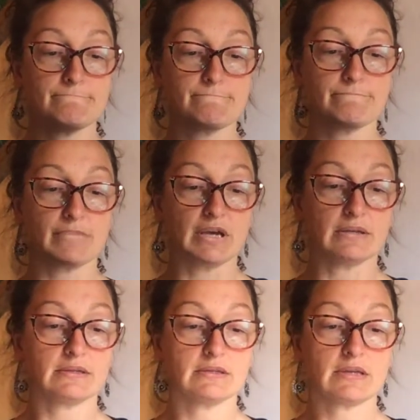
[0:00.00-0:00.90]

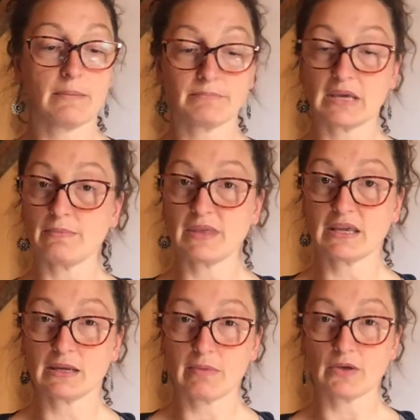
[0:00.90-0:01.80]
But yep, keep
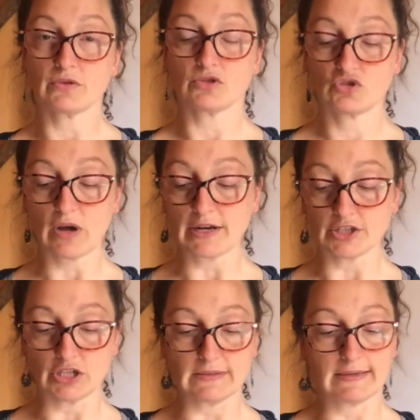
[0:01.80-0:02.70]
thinking about those
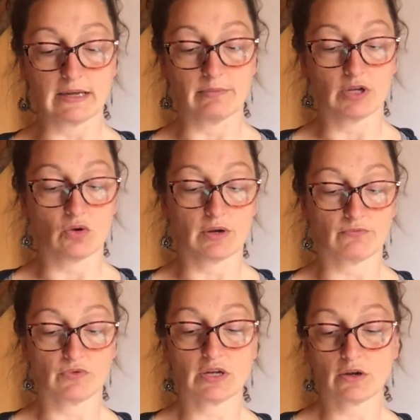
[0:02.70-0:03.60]
strategies, and I'm going to go ahead and
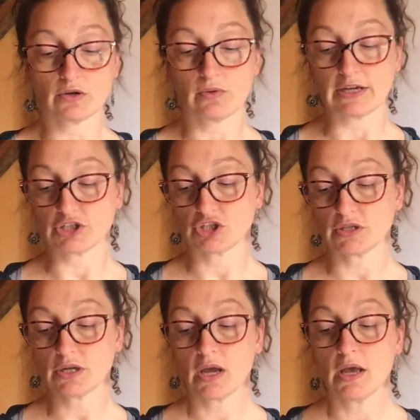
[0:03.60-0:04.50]
read our question,